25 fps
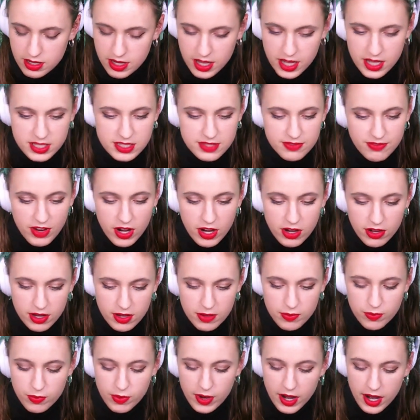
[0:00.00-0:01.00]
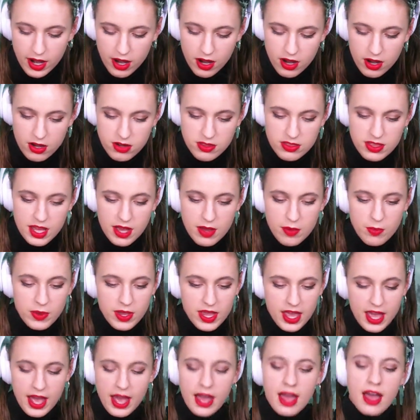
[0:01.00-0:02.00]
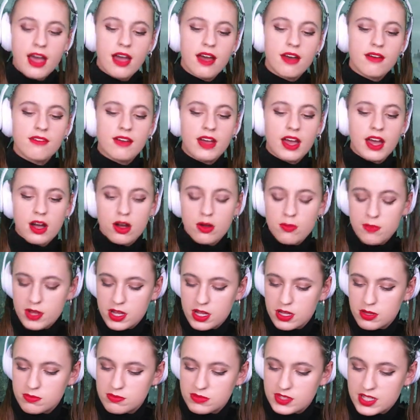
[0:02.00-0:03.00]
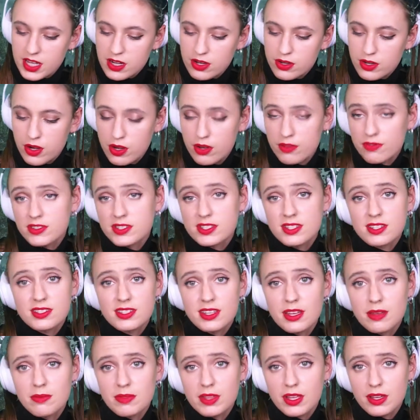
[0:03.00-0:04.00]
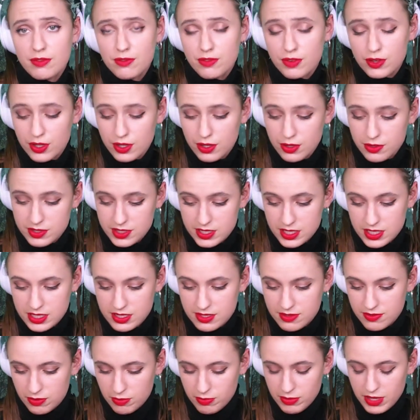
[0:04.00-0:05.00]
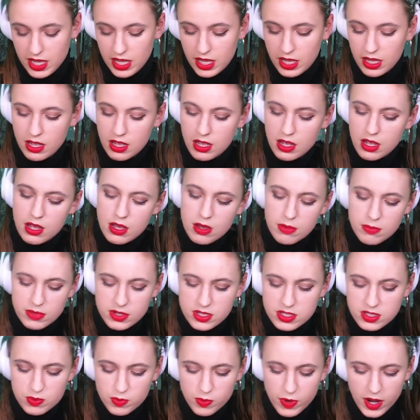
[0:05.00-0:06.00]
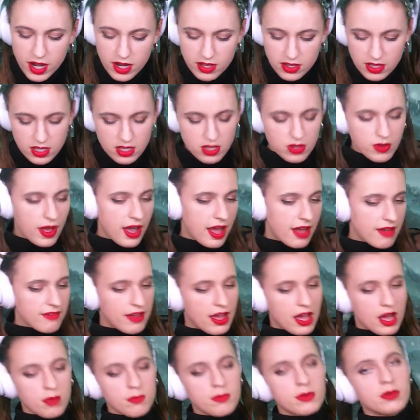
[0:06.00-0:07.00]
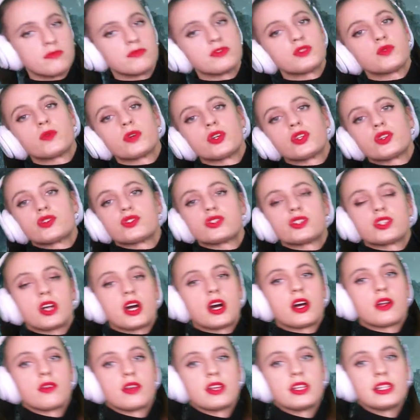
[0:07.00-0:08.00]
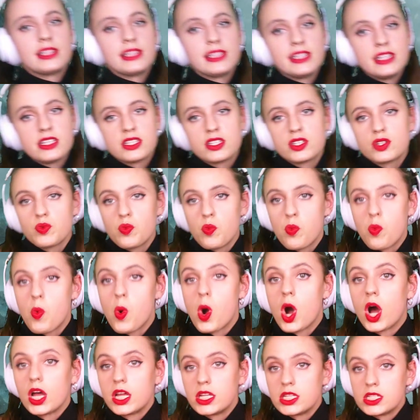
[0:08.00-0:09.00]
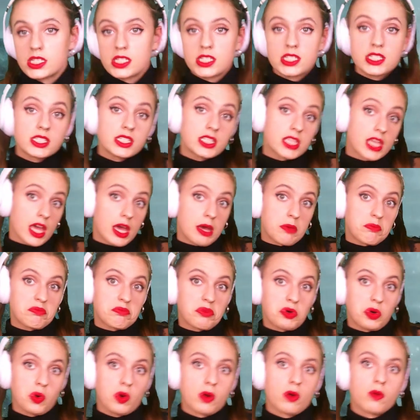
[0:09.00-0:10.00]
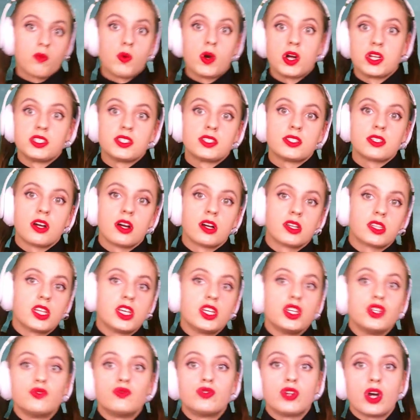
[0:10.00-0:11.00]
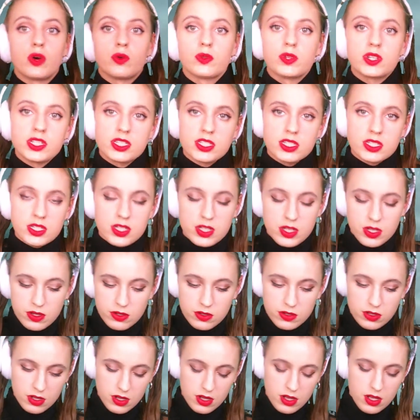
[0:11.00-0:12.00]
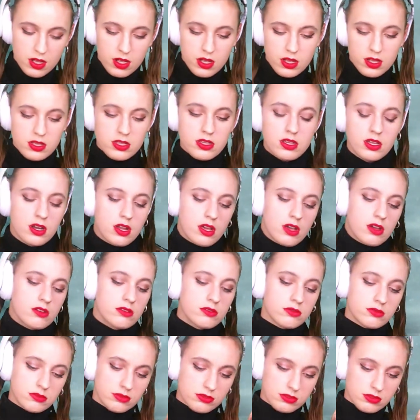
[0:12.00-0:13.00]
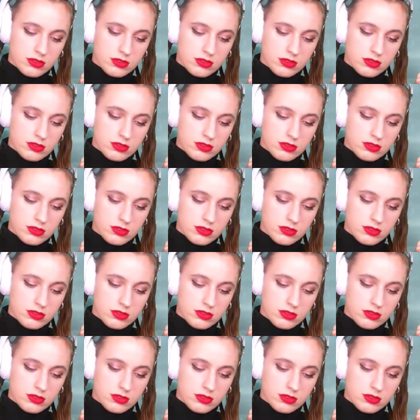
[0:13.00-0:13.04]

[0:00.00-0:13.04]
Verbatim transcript: It's very rare that we have albums. I don't know if it's the same thing for you as it is for me, but it's rare that you have albums where there's not at least one skip or one song that you don't listen to, you know?